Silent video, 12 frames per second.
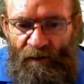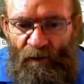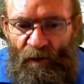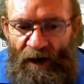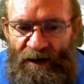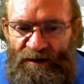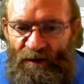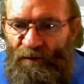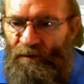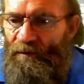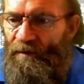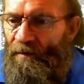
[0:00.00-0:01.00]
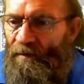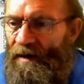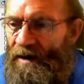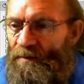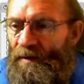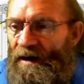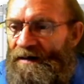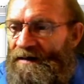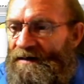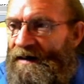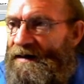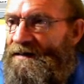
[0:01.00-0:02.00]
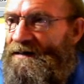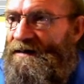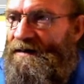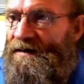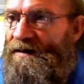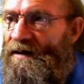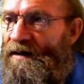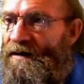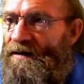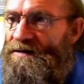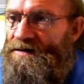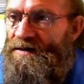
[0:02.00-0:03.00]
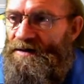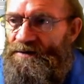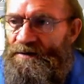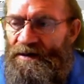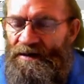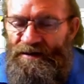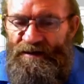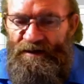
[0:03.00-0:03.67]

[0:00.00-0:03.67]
ways of manipulating data in GXWorks.